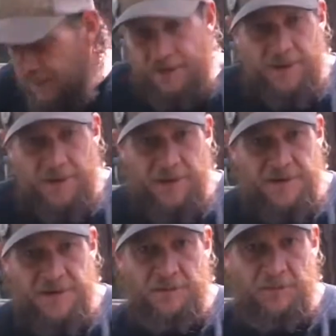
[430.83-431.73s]

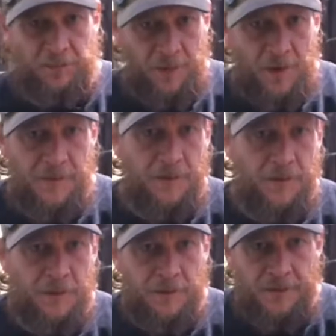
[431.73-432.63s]
His
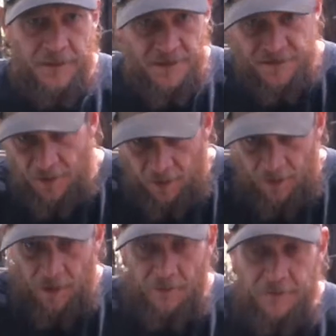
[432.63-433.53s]
brother does
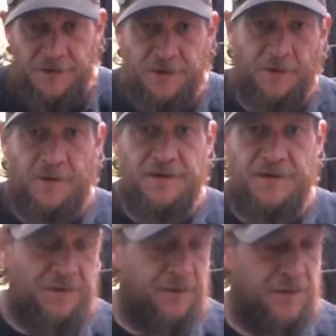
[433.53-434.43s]
not have
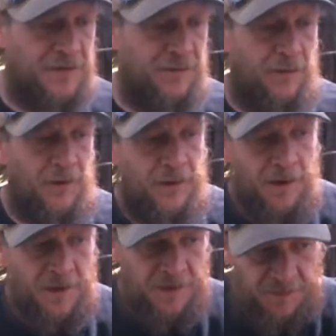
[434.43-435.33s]
insurance through his work.
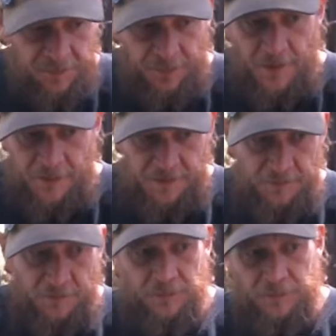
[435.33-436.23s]
His brother
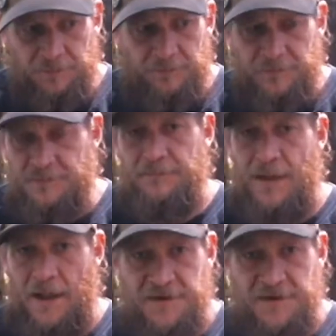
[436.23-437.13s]

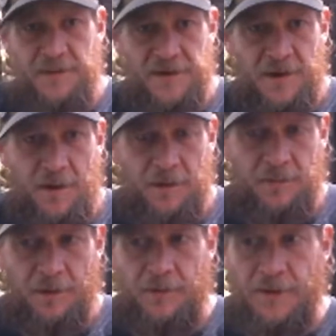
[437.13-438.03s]
mashed up his
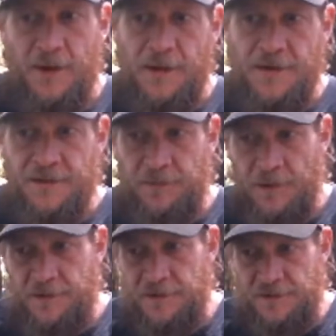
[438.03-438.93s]
collarbone. His
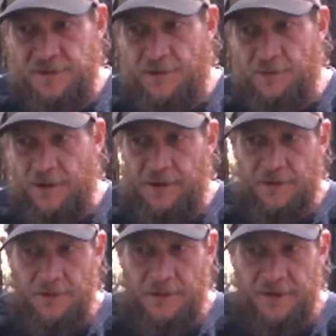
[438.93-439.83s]
brother is still
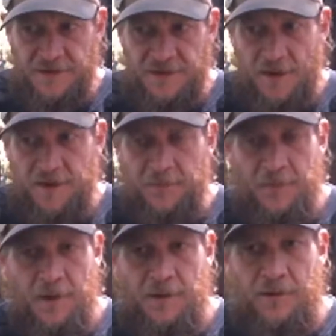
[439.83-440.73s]
waiting on his second
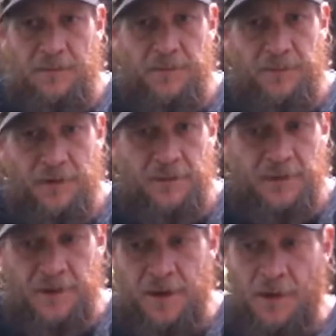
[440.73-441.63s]
follow-up
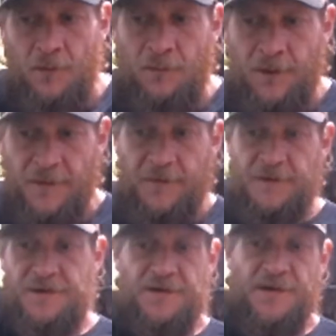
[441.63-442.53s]
appointment with
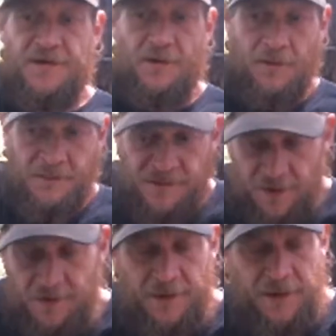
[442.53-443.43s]
just his arm
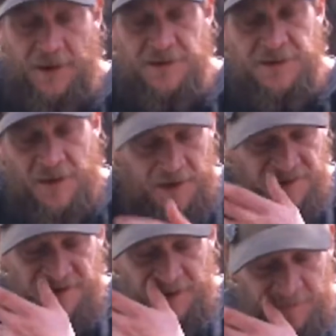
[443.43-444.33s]
set in a cast and
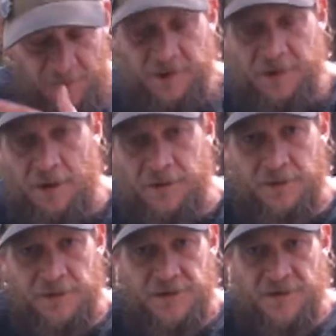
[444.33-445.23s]
hasn't seen a fucking
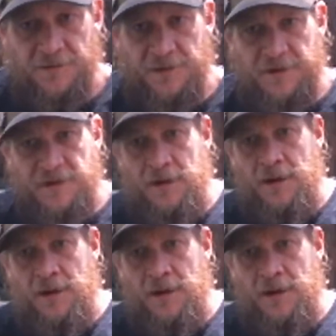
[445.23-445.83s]
doctor in 6 weeks.